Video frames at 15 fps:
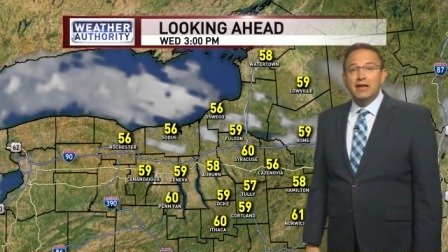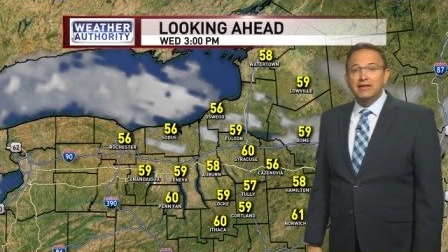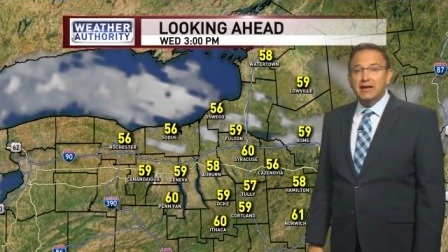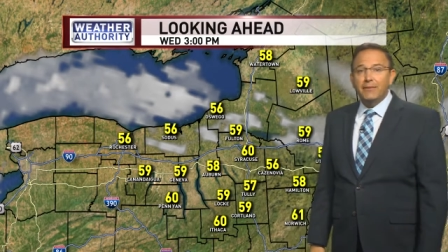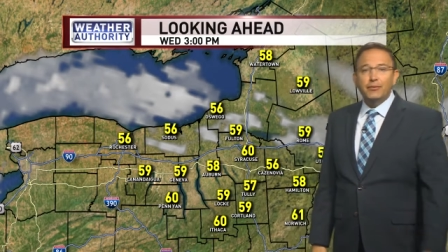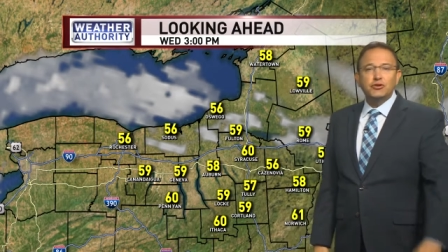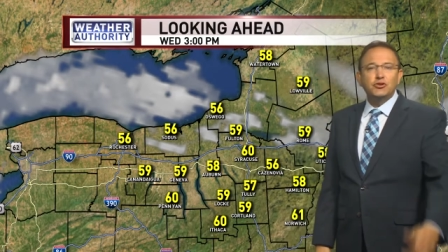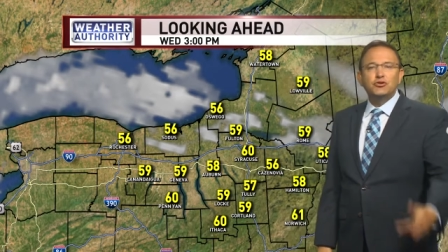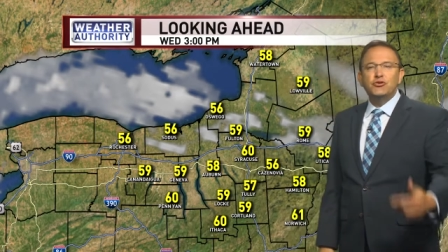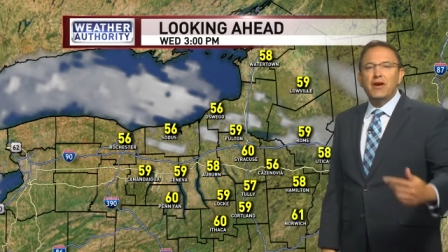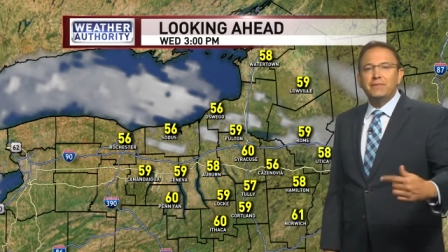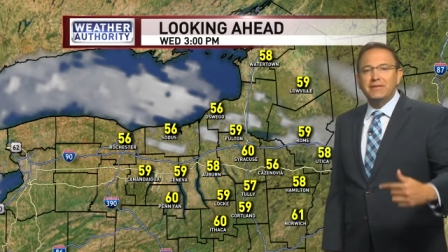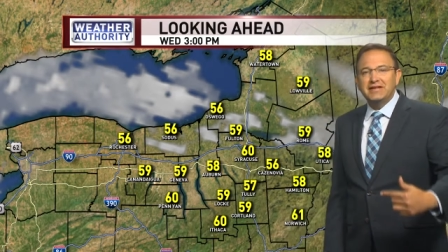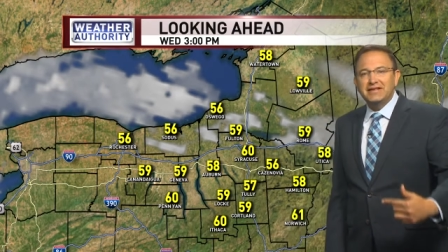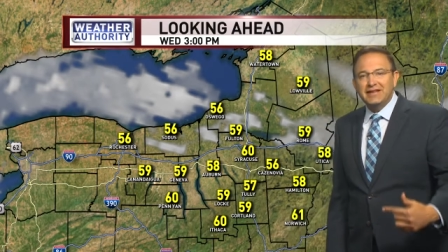Temperatures
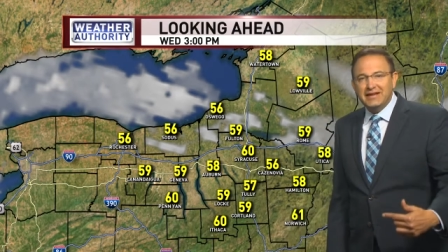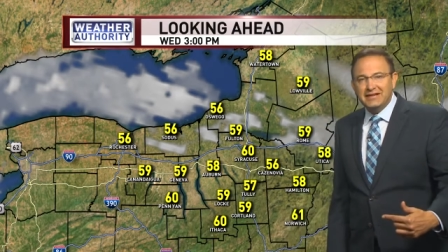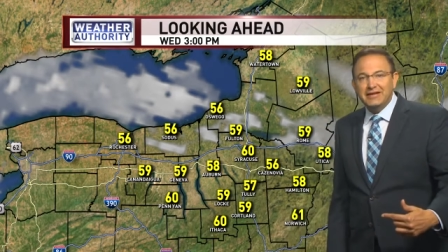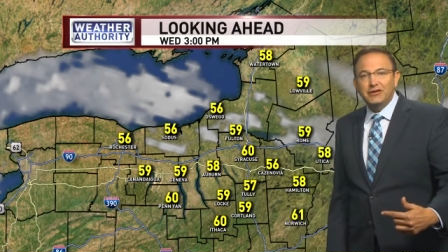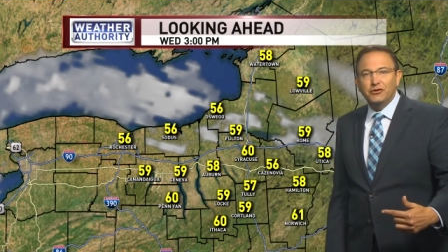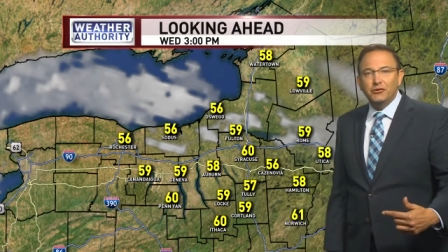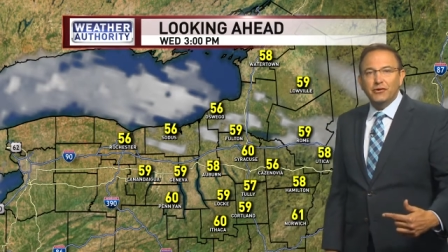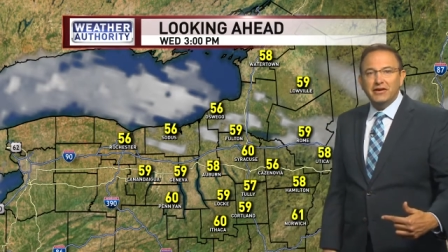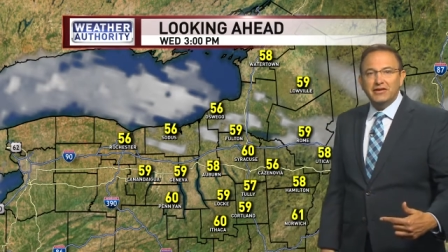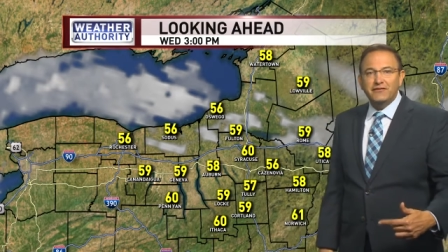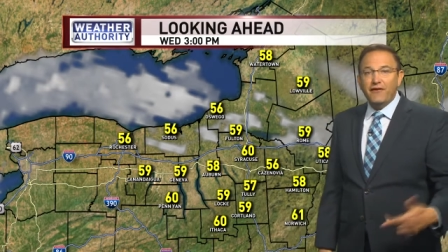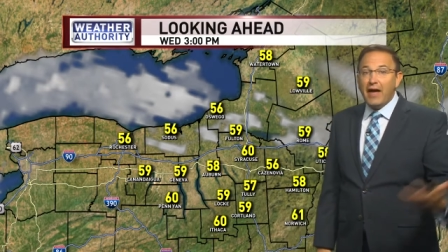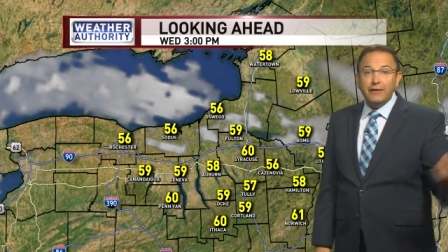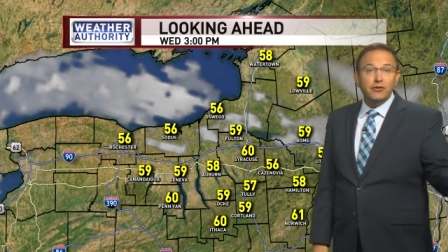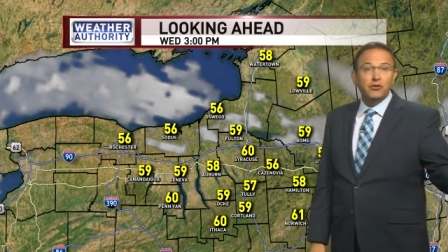drop to 60 degrees,
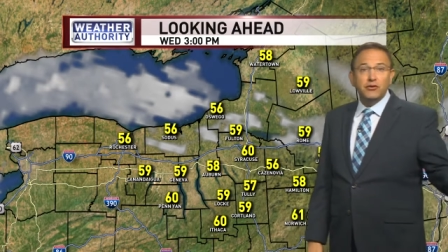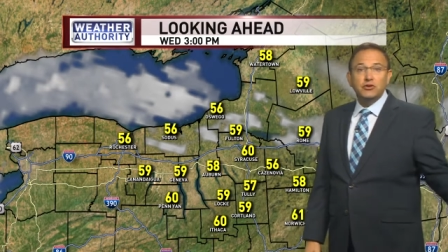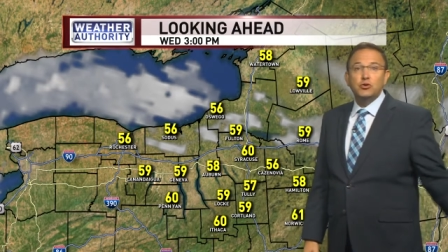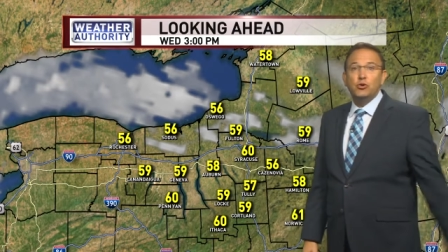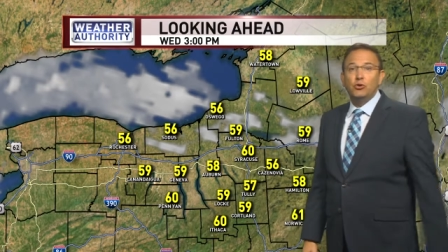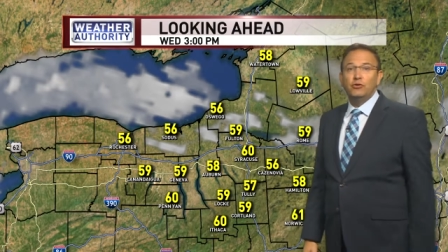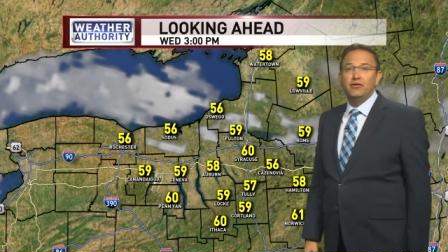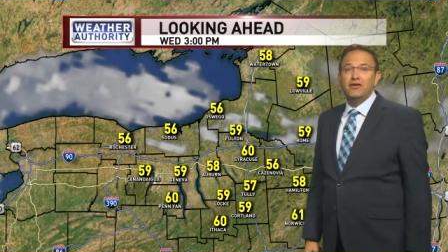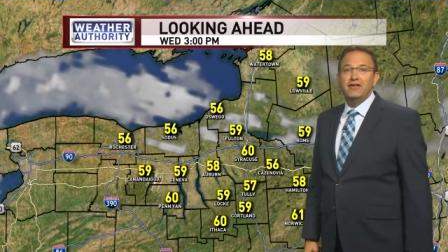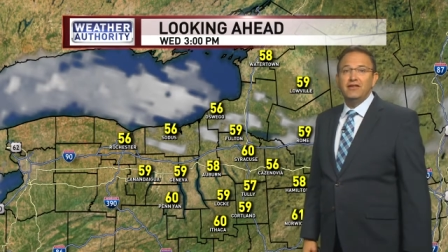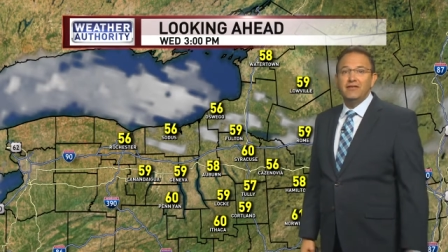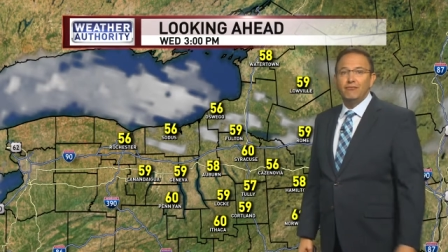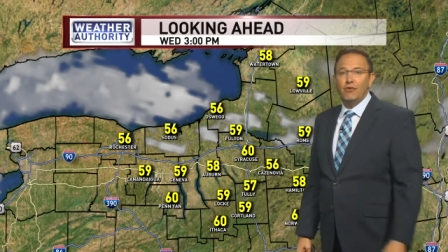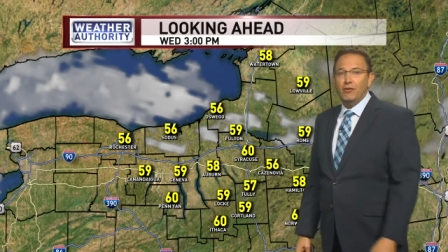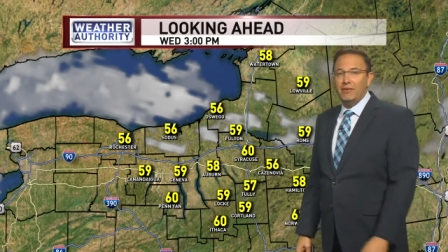5 degrees cooler than
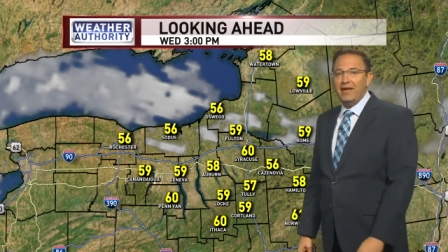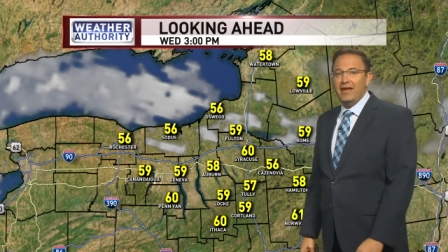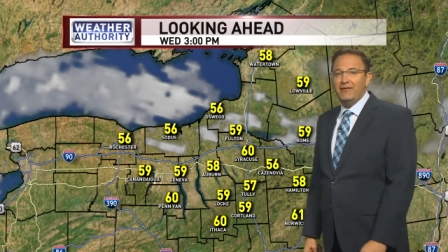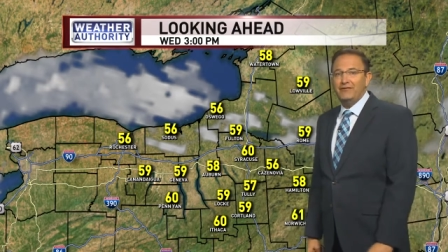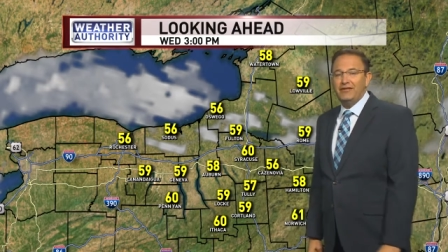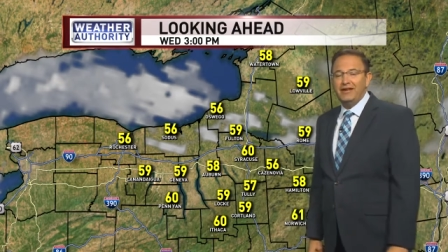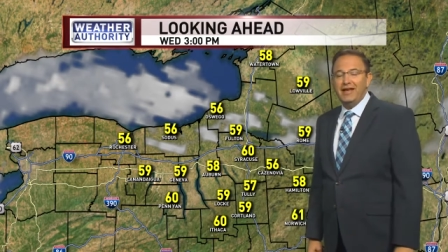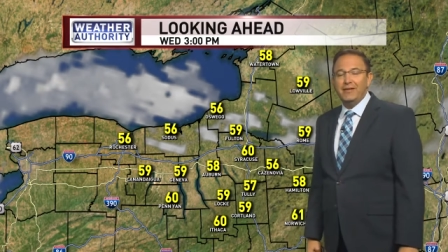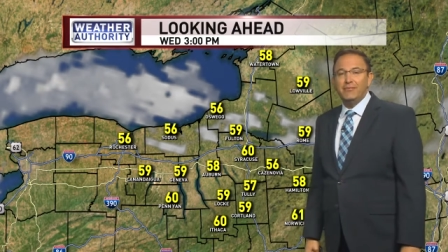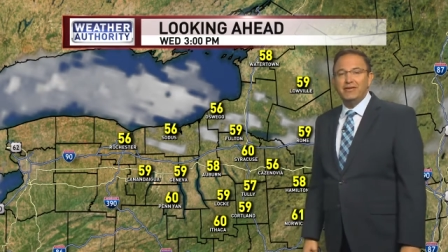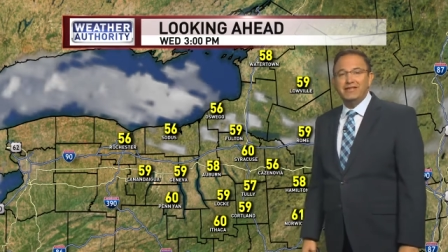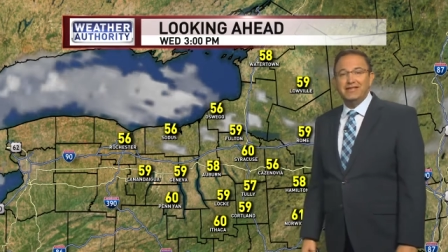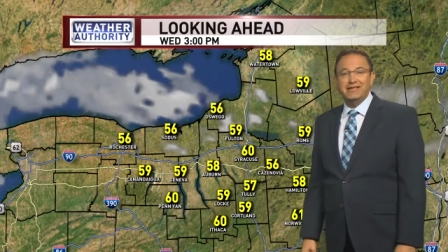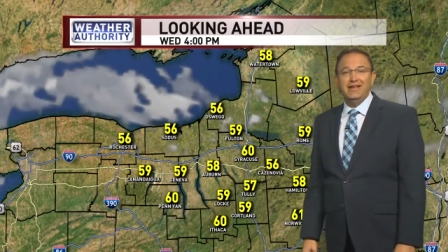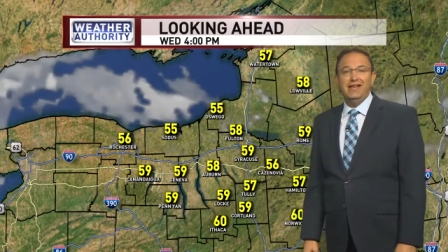what we have today, but
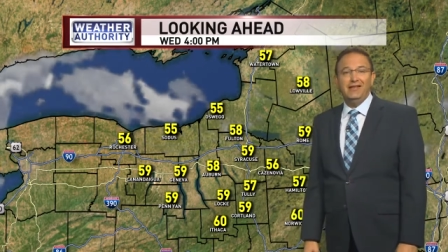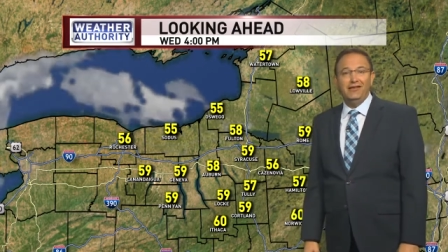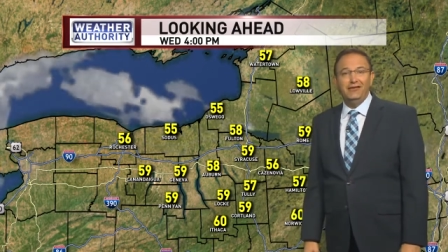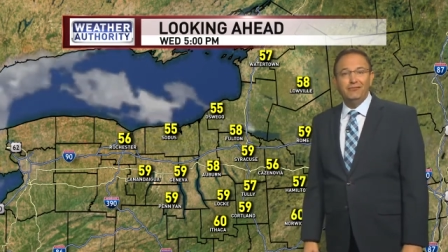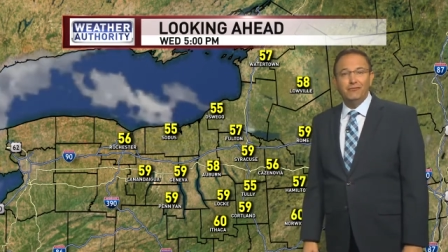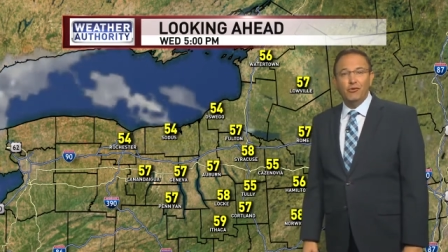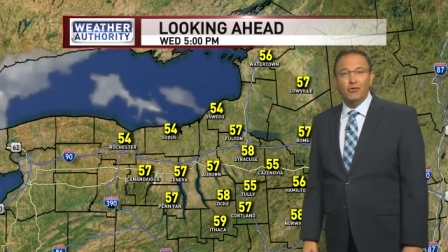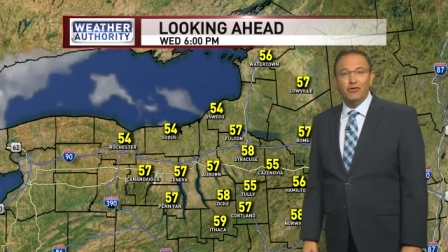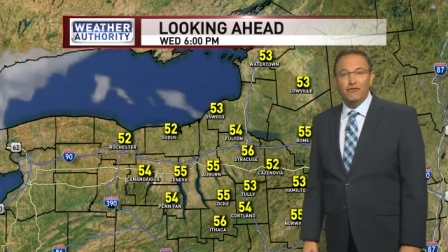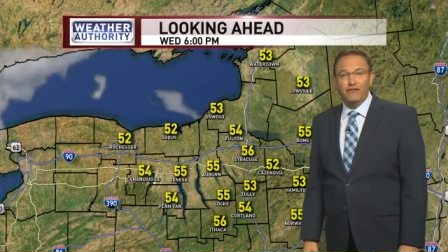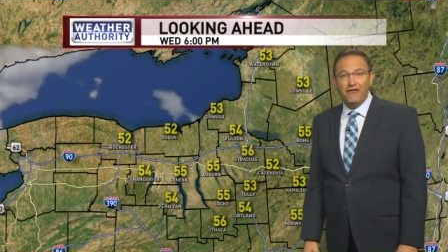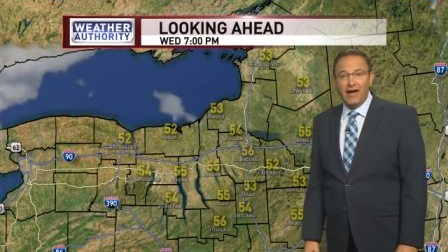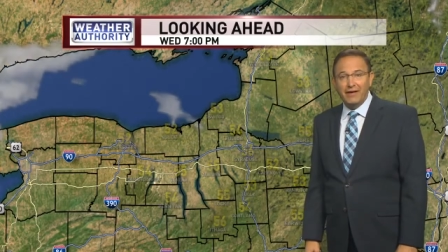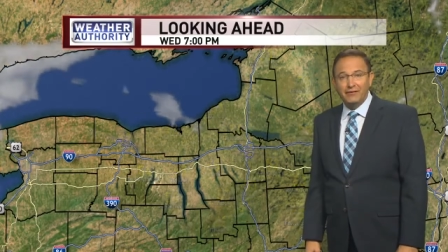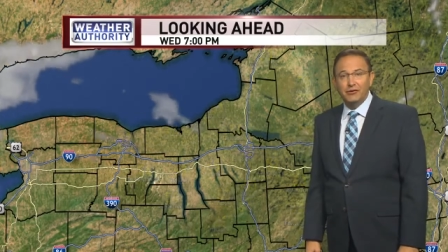still more than
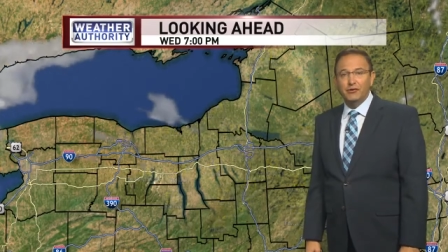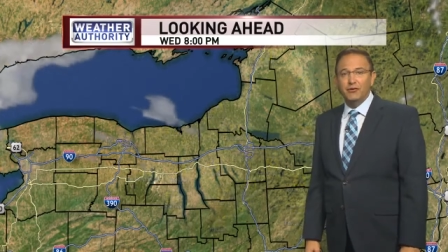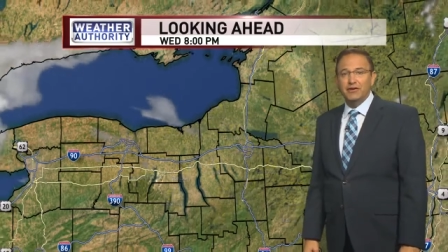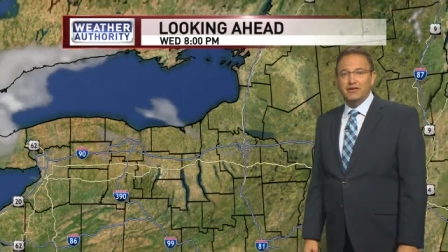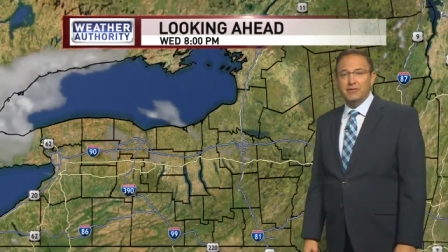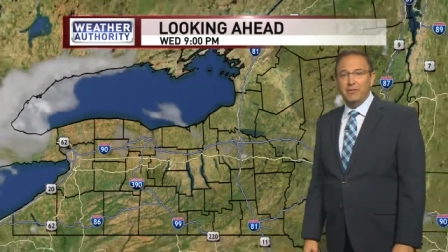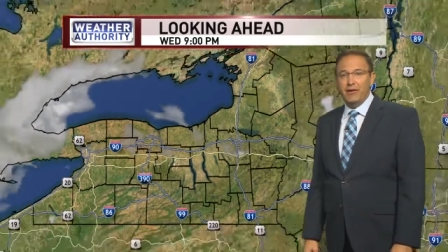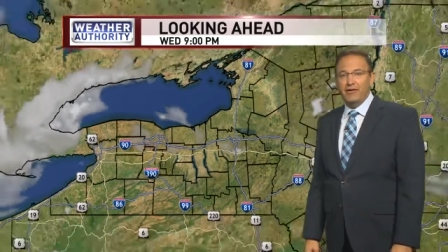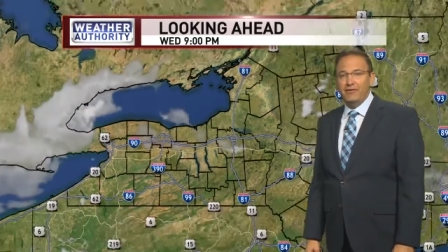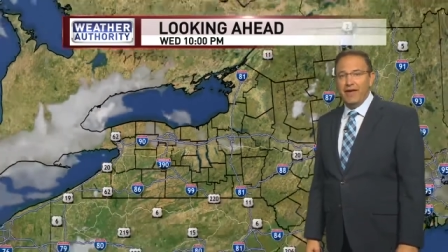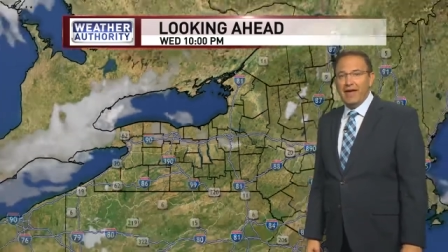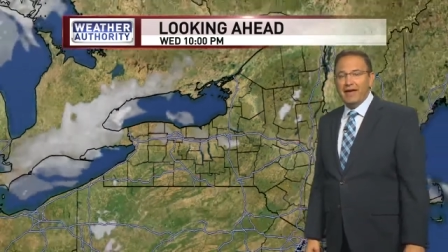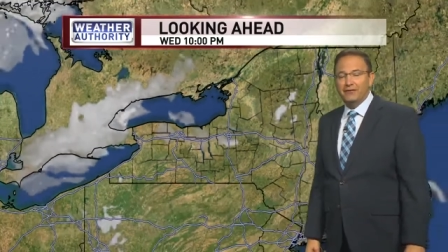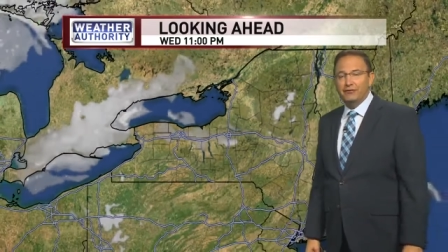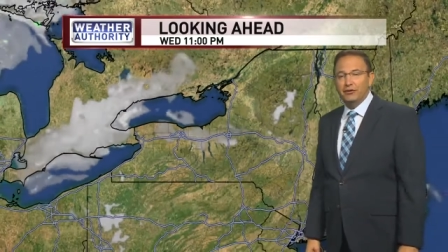5 degrees above
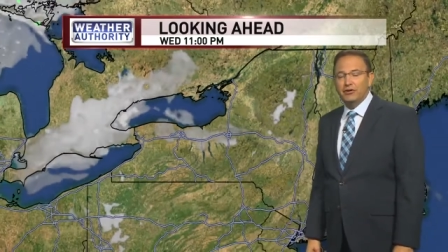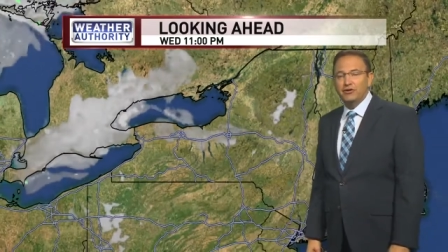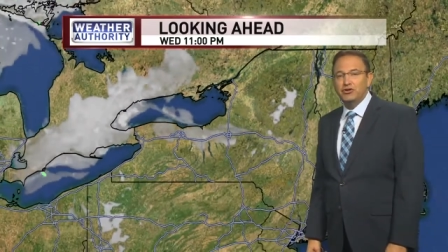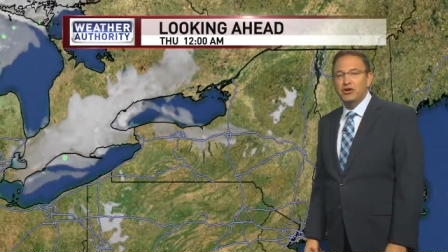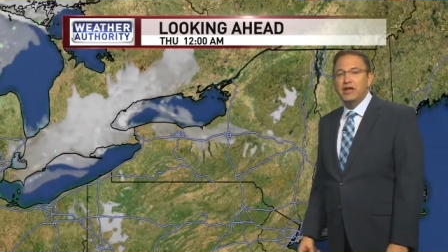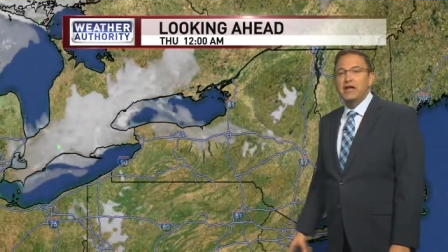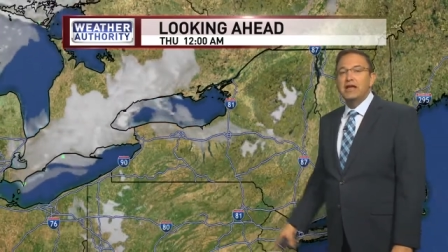average.